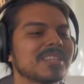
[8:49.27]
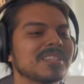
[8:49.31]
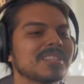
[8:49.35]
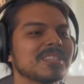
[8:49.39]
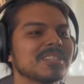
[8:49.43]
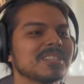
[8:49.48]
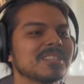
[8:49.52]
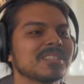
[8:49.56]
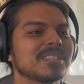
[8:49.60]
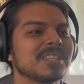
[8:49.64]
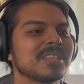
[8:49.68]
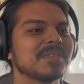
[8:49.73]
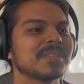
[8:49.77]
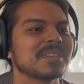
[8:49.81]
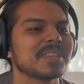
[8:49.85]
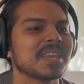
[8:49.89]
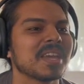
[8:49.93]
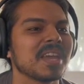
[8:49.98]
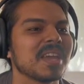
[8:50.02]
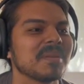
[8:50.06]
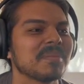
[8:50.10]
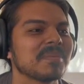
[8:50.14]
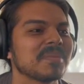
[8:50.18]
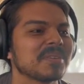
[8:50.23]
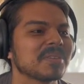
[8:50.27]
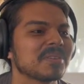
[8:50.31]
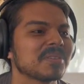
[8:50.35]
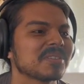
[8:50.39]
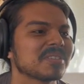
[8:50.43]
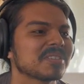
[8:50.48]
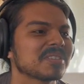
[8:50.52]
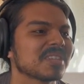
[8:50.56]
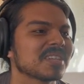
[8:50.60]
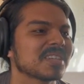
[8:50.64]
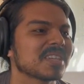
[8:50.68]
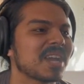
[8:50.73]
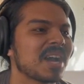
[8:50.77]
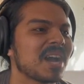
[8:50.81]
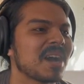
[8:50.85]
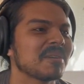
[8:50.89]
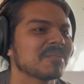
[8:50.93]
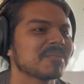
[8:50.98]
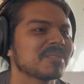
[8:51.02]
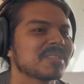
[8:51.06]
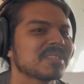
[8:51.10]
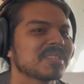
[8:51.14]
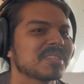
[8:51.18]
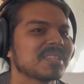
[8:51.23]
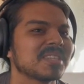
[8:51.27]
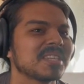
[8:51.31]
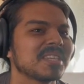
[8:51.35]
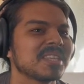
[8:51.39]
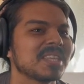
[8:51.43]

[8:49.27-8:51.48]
isn't even camping. You're just, like, out and